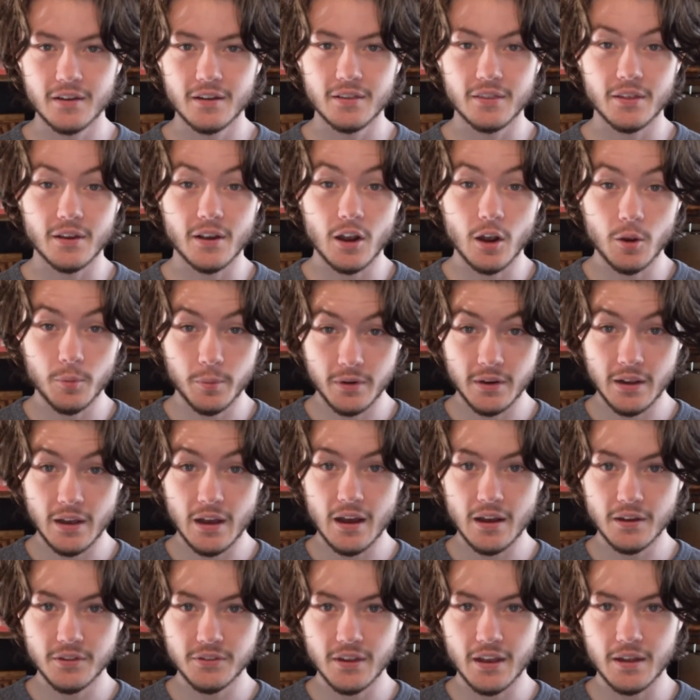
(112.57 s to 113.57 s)
The carbon
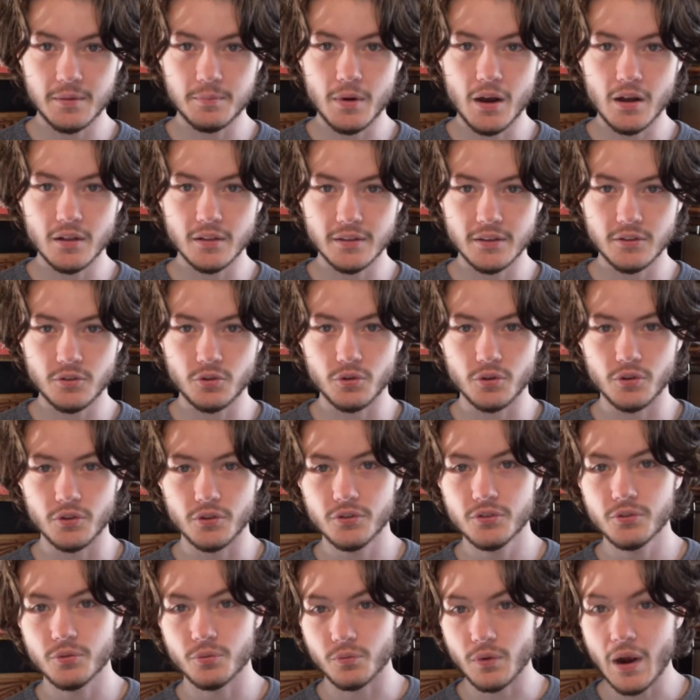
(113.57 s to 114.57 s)
dioxide
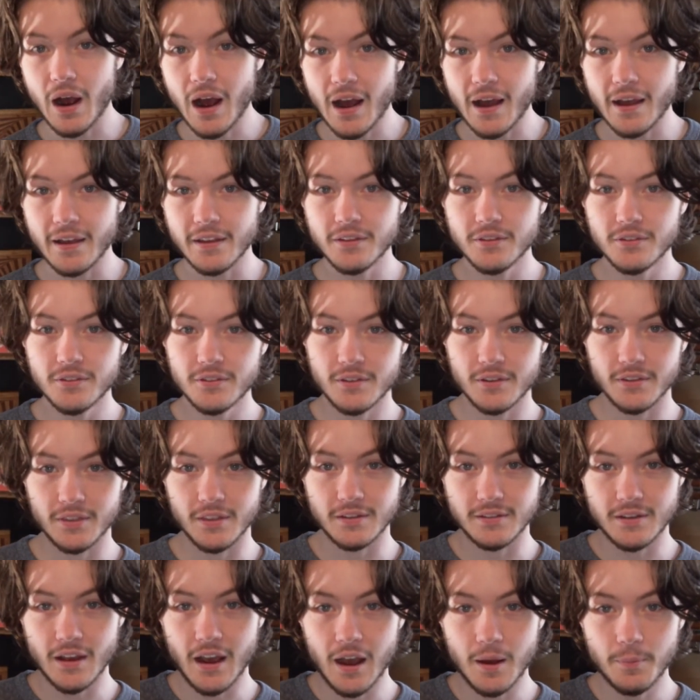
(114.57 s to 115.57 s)
molecules rise to
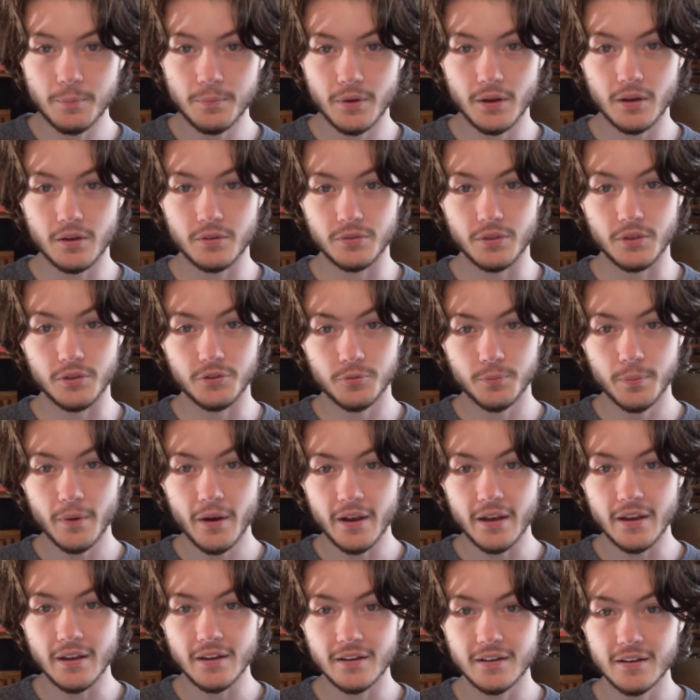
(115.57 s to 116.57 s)
the top of the
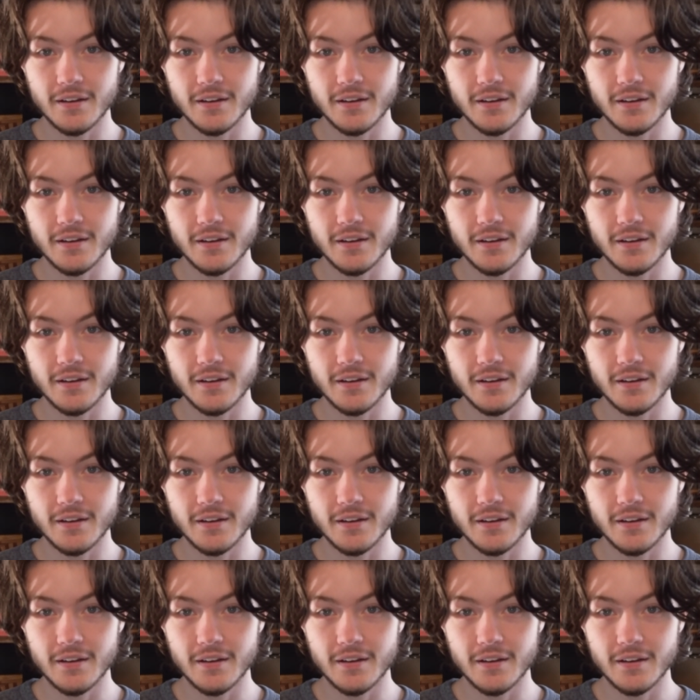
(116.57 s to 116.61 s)
Sprite,